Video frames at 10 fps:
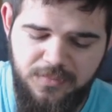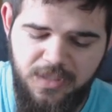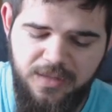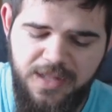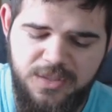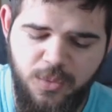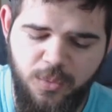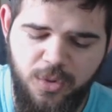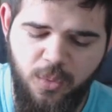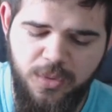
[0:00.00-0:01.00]
that's what
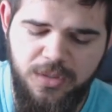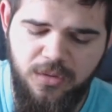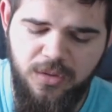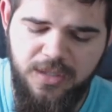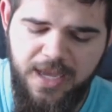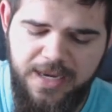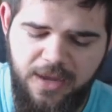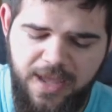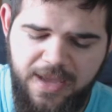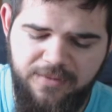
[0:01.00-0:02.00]
we're going to look at. Now
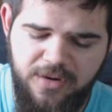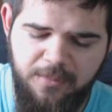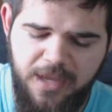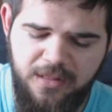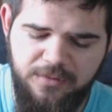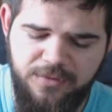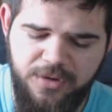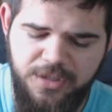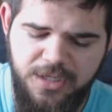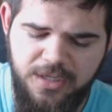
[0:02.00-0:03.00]
I have it on my
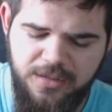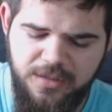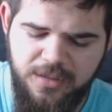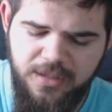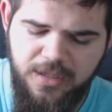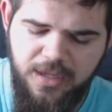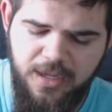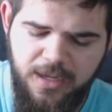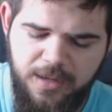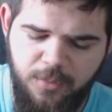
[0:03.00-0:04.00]
Lavernia,
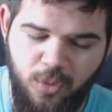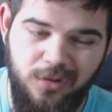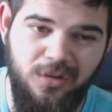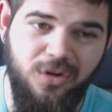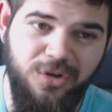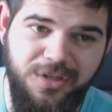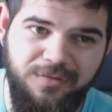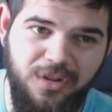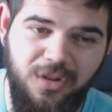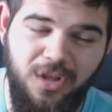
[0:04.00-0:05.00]
or
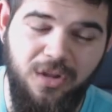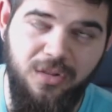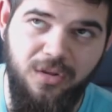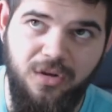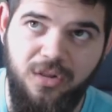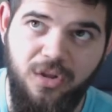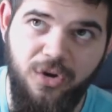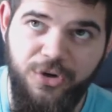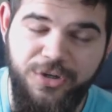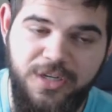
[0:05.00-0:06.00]

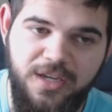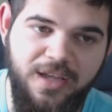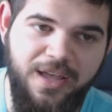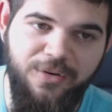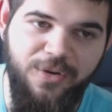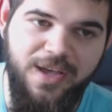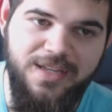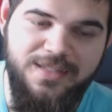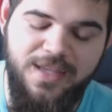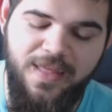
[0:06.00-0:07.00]
Lernia, I don't know how
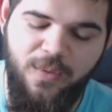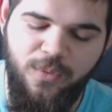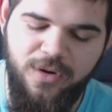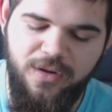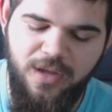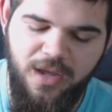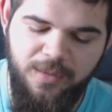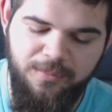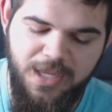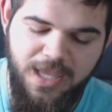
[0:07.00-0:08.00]
to say that word,
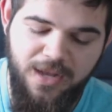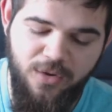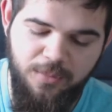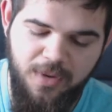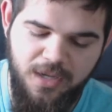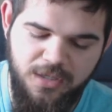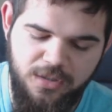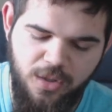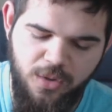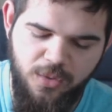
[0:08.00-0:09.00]
Mechanical Mod
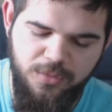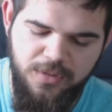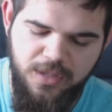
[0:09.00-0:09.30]
clone.